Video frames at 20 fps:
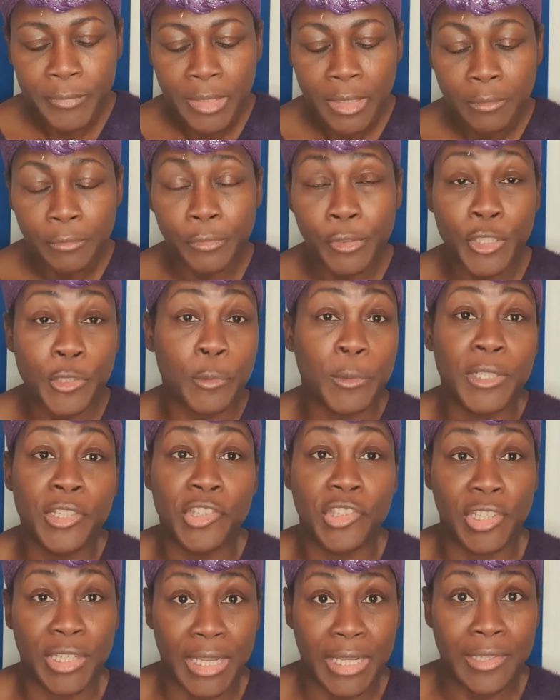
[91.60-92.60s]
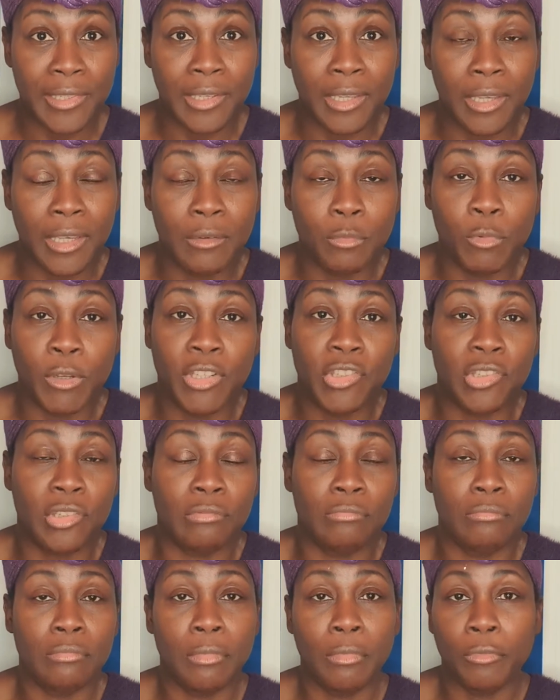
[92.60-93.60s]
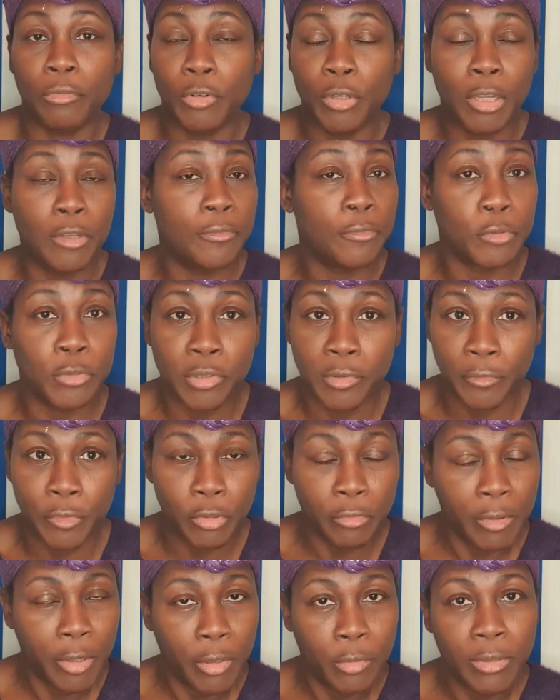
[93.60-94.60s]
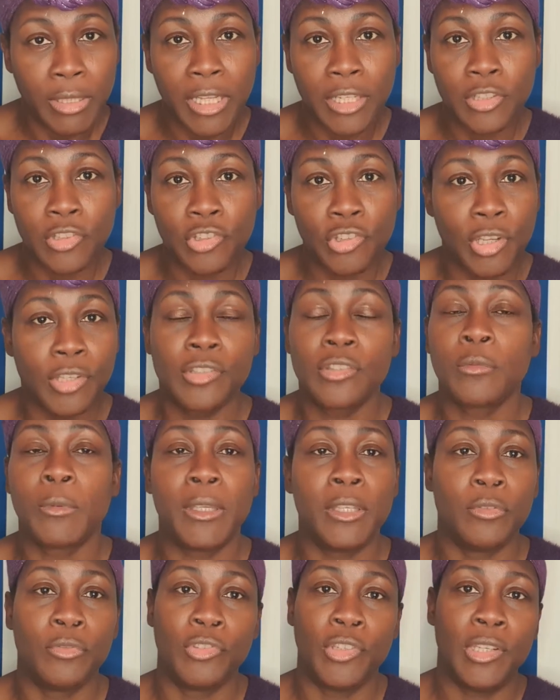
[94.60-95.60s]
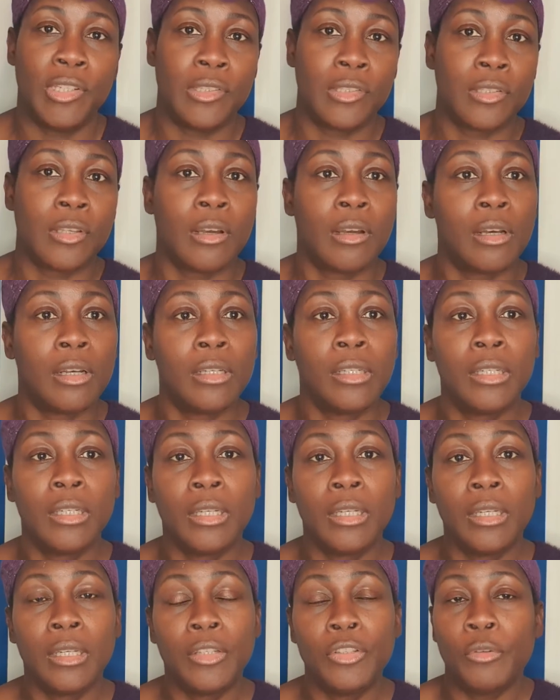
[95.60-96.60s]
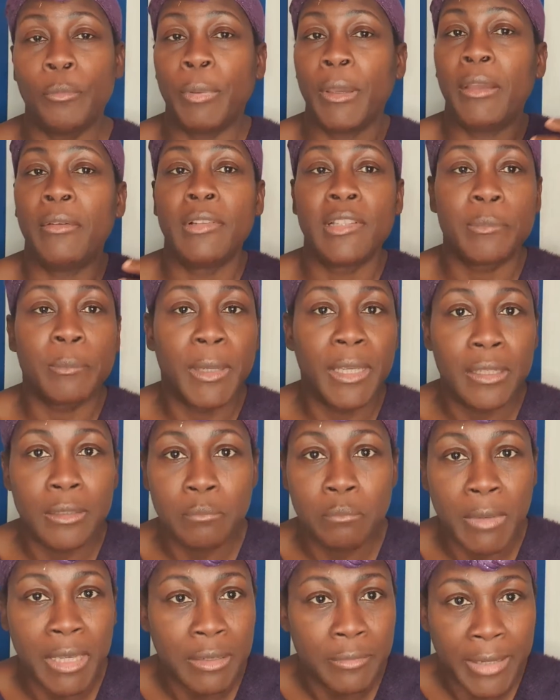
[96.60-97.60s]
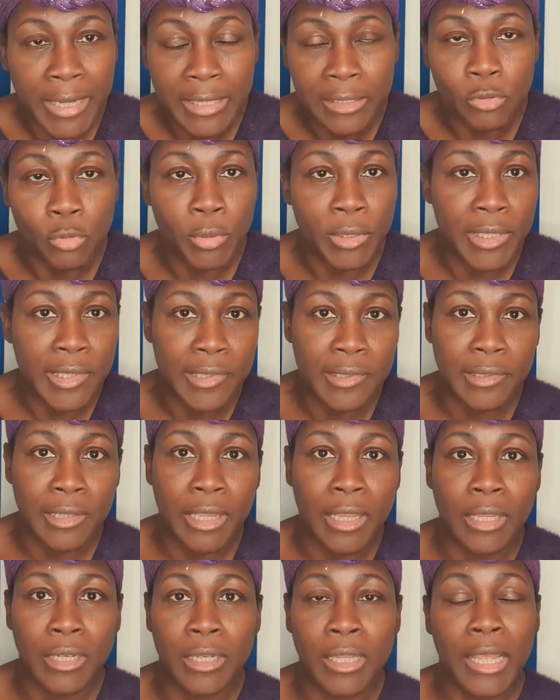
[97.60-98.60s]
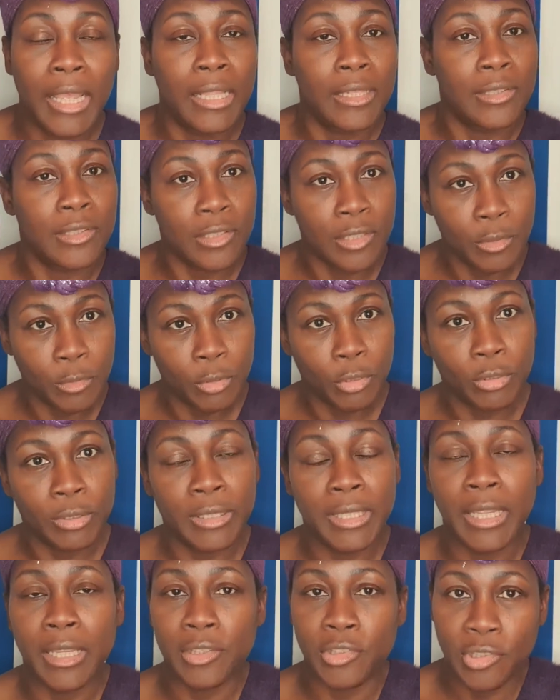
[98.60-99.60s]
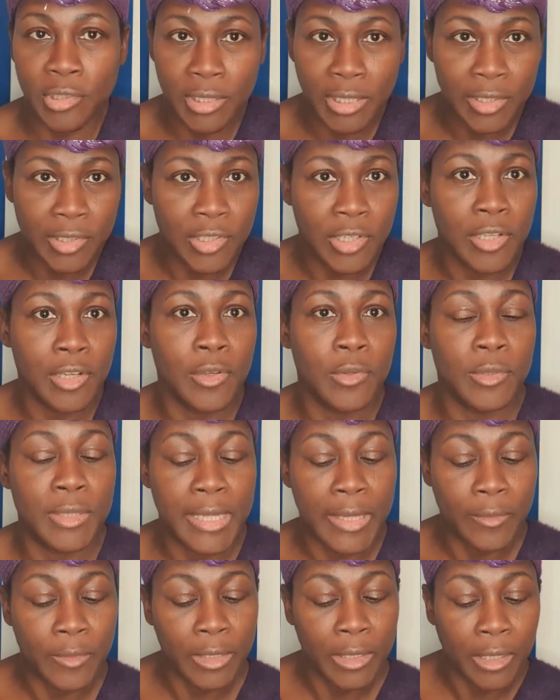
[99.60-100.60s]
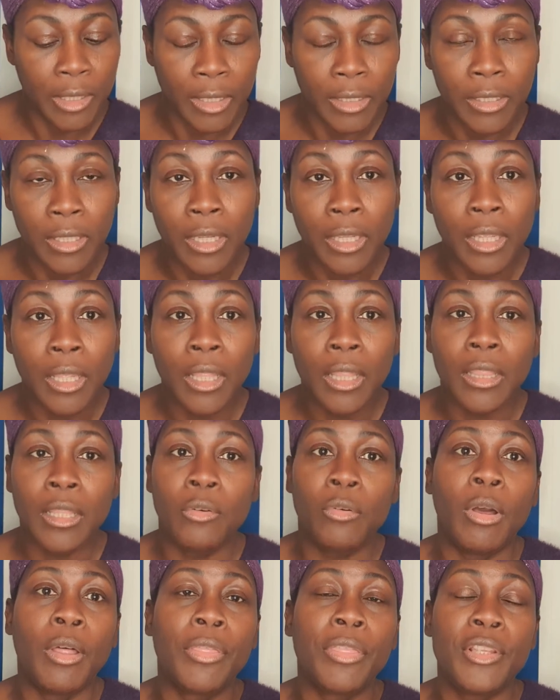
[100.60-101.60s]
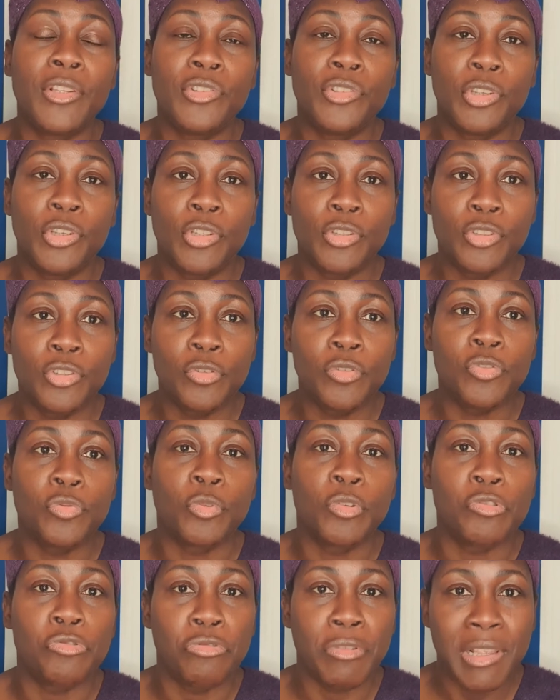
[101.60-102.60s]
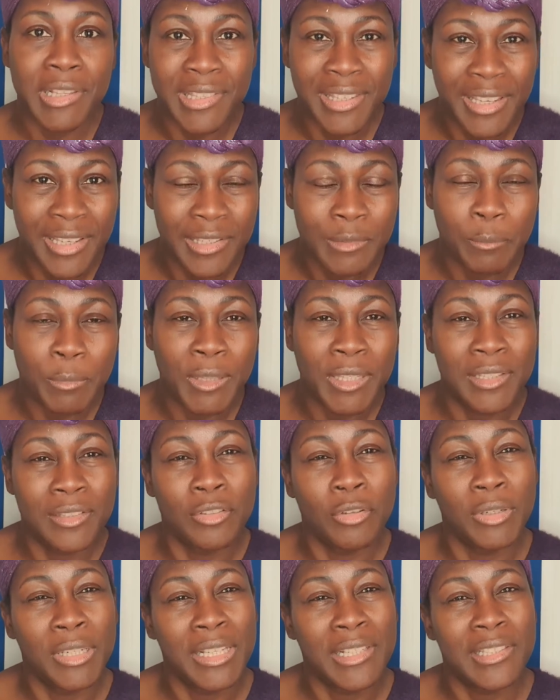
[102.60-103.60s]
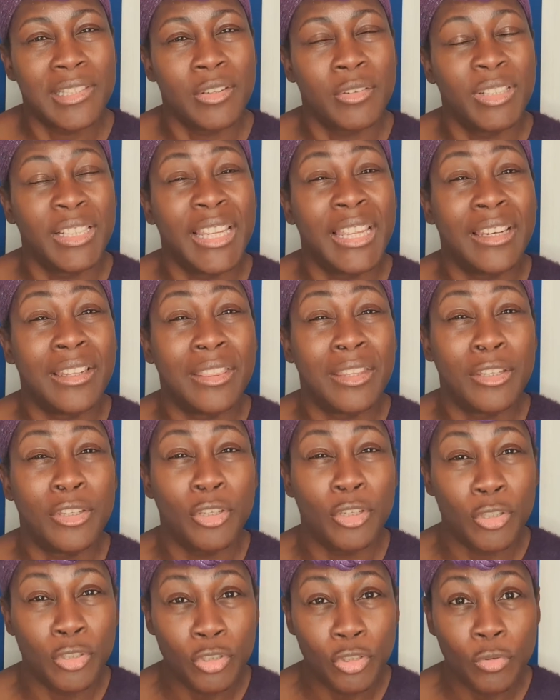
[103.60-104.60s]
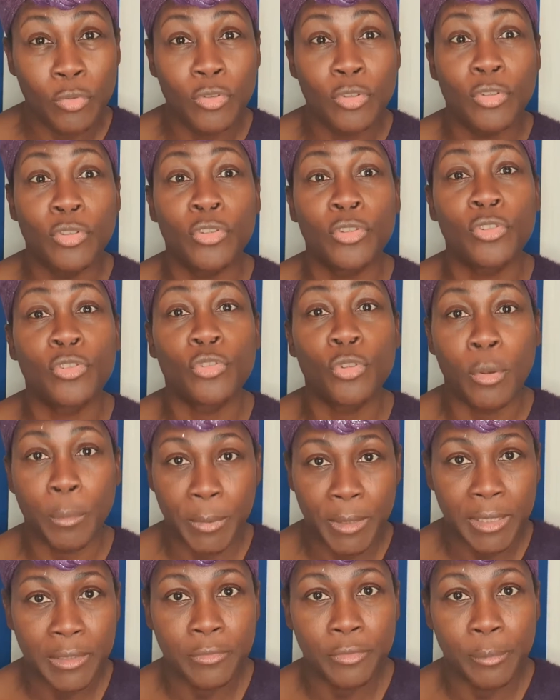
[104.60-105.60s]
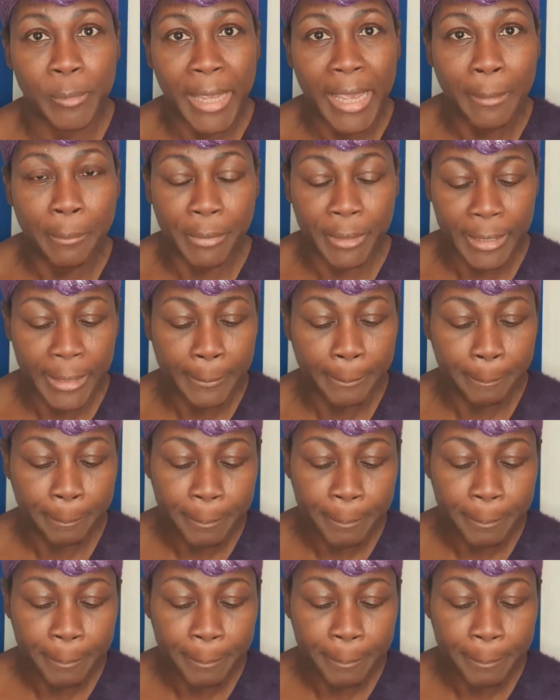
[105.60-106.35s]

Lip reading: First one is genetic, which through no fault of your own, it's just the way your genes are. Your parents may have had oily skin and so on. It just continues down the line. There are things you can do to address it, but there's not necessarily anything you can do to stop it from happening.